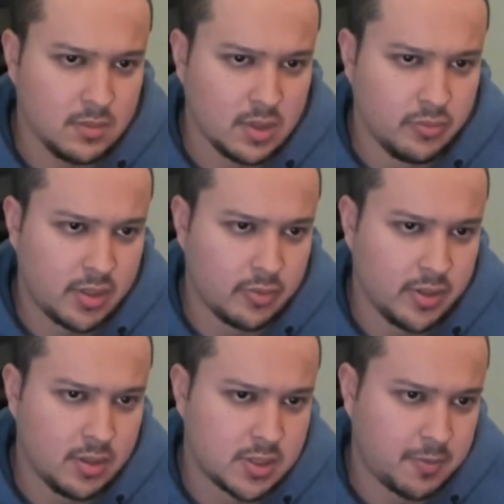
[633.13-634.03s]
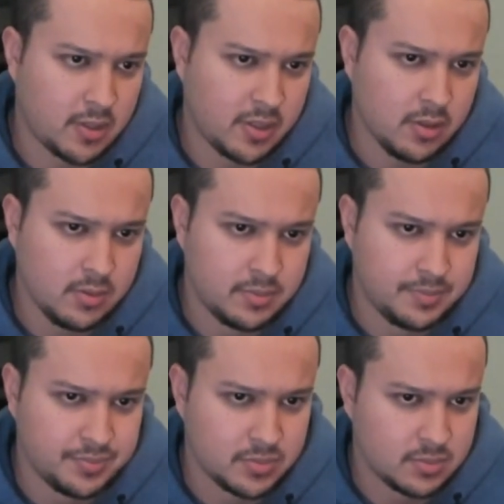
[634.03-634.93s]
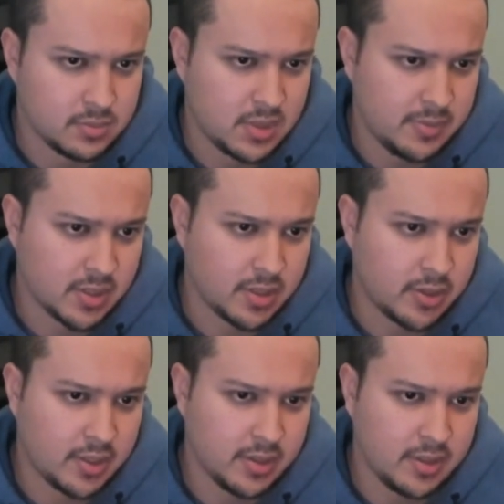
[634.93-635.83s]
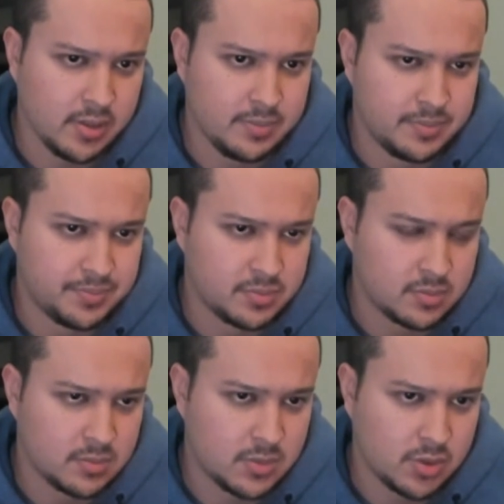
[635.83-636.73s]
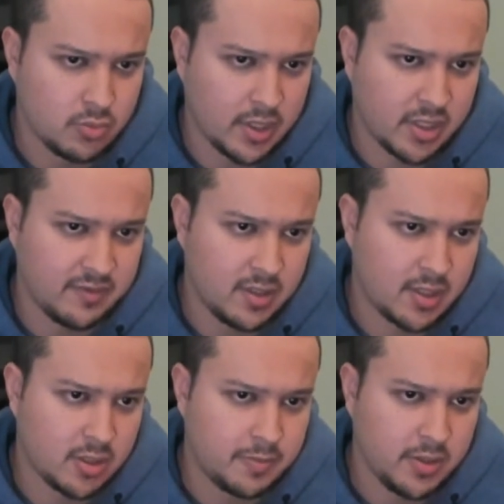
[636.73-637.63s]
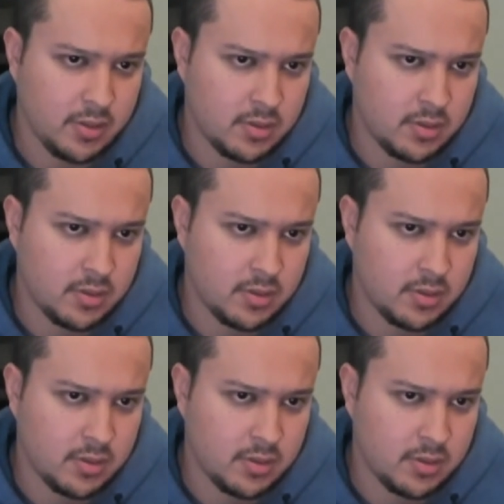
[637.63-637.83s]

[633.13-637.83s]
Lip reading: We can win this pawn here. Seems like a good idea. Why give any counterplay?